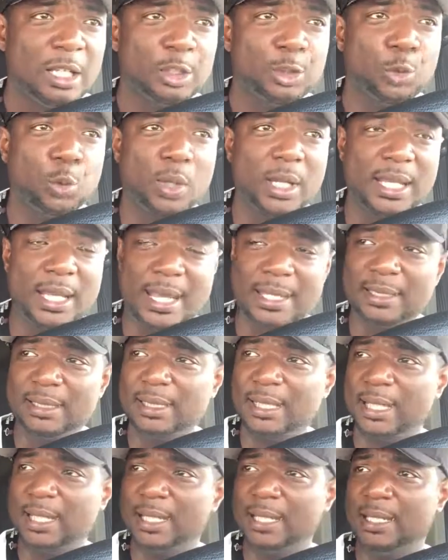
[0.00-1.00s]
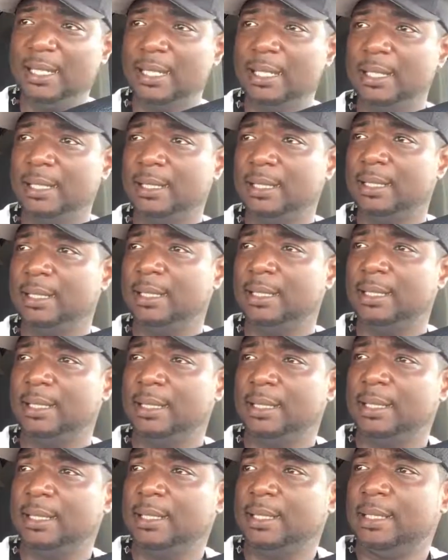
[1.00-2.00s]
2018
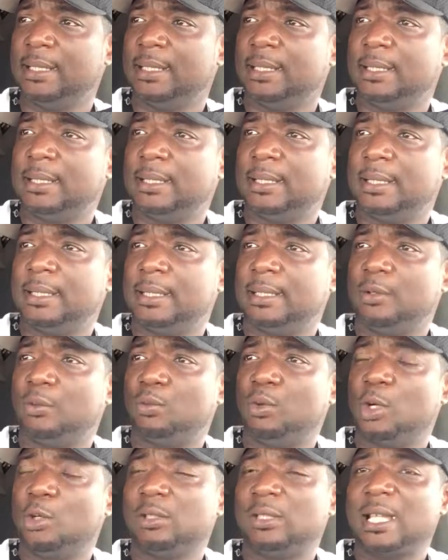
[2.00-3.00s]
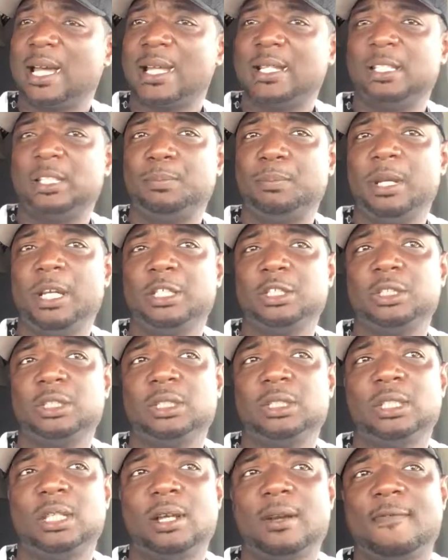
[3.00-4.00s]
roadside
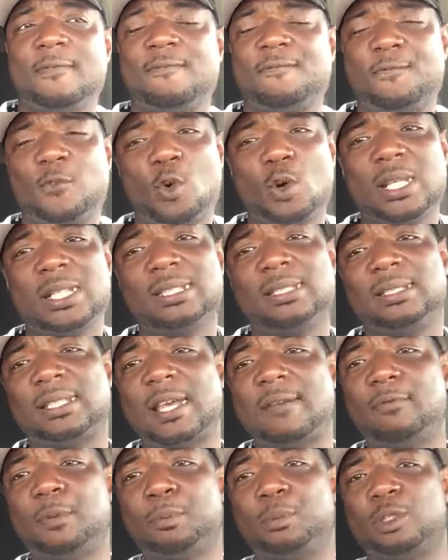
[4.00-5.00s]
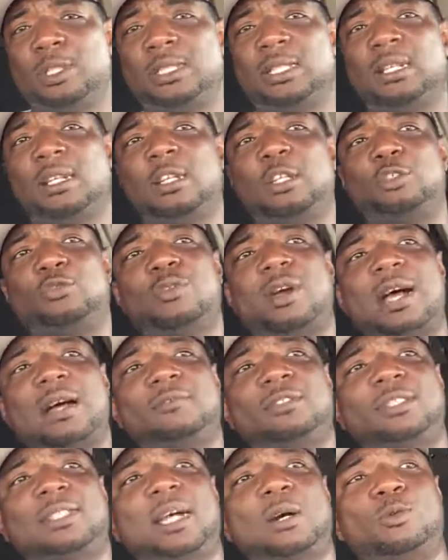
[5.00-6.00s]
inspection, 47% of the
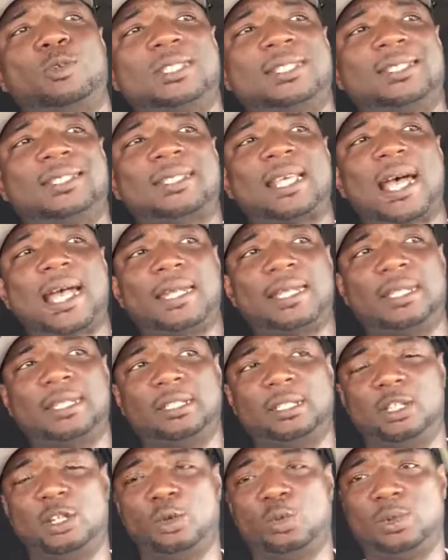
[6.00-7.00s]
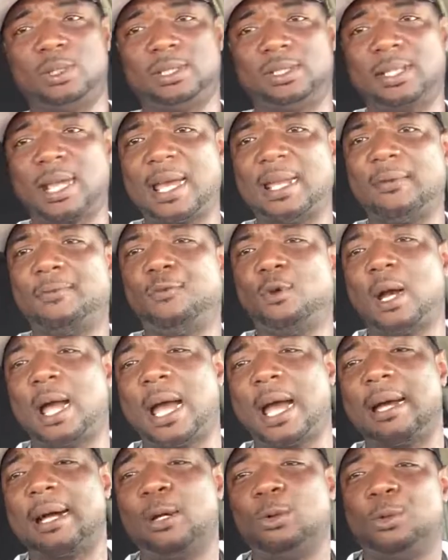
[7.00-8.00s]
drivers that were cited for
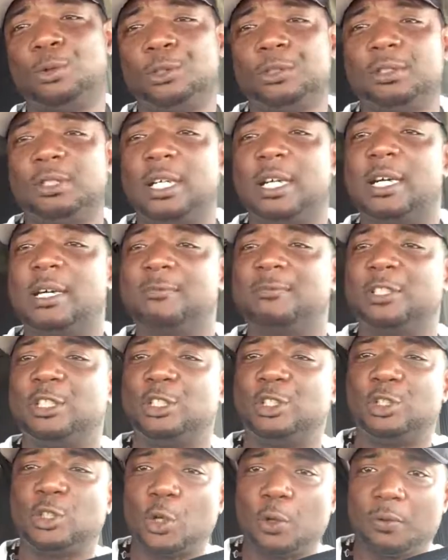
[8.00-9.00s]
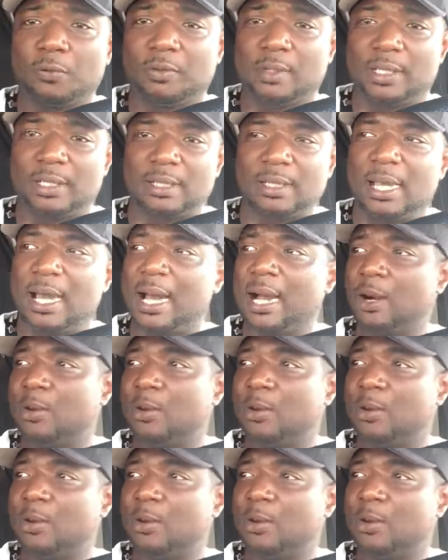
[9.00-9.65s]
hours of service.